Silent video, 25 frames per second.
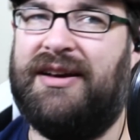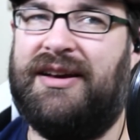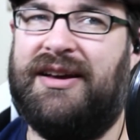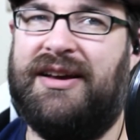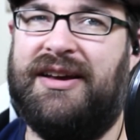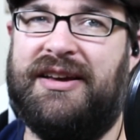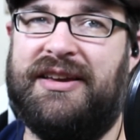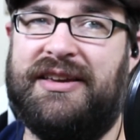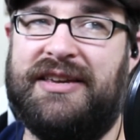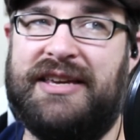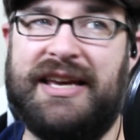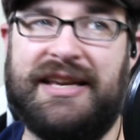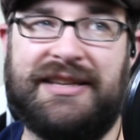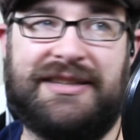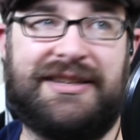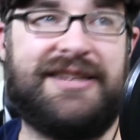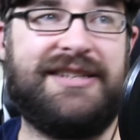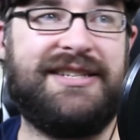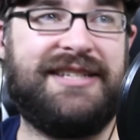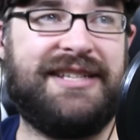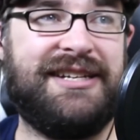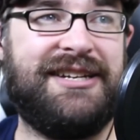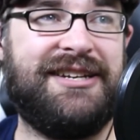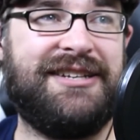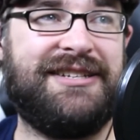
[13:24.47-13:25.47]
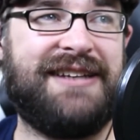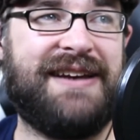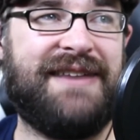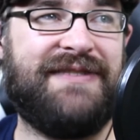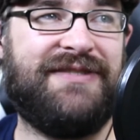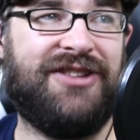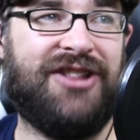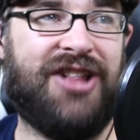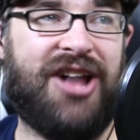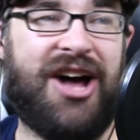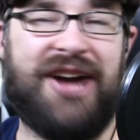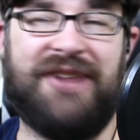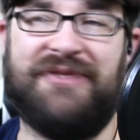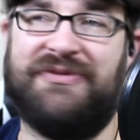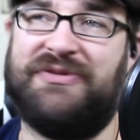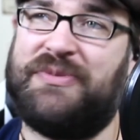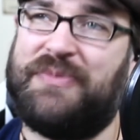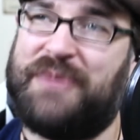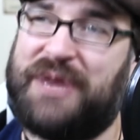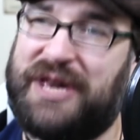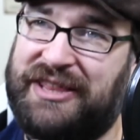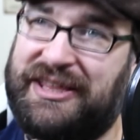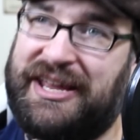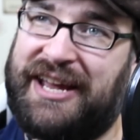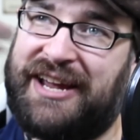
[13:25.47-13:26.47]
Yes, because he does have a lot of them,
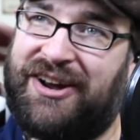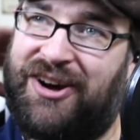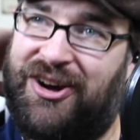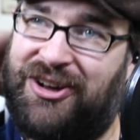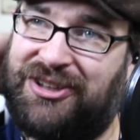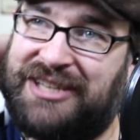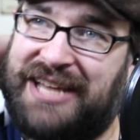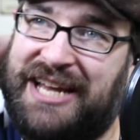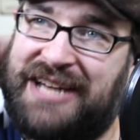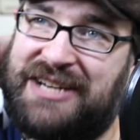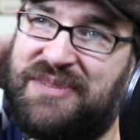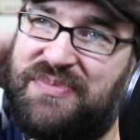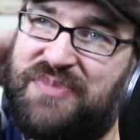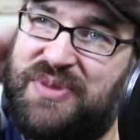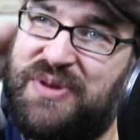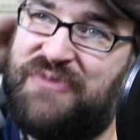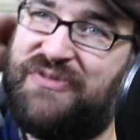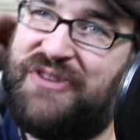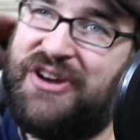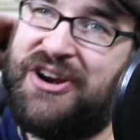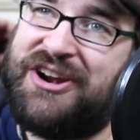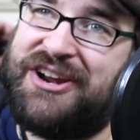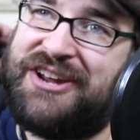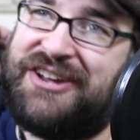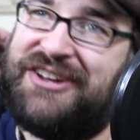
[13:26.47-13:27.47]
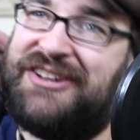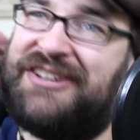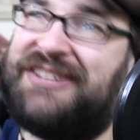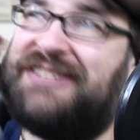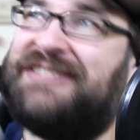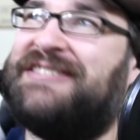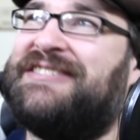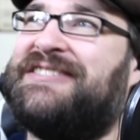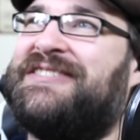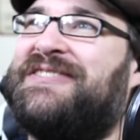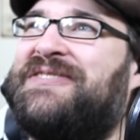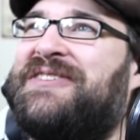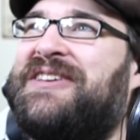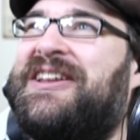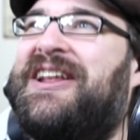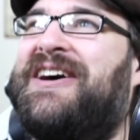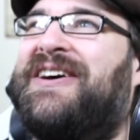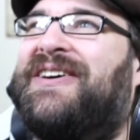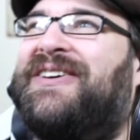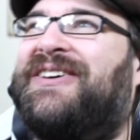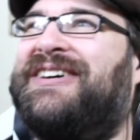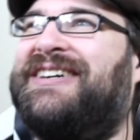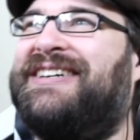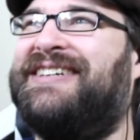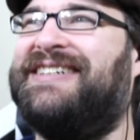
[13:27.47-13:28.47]
and they all tend to be very good. So,
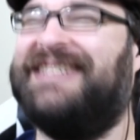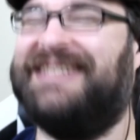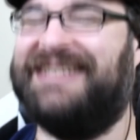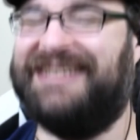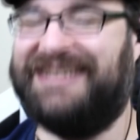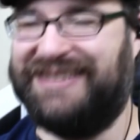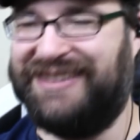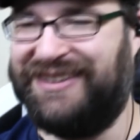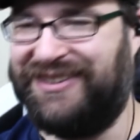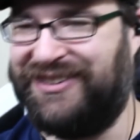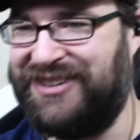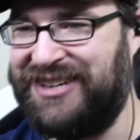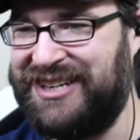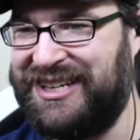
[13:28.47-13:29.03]
what are you?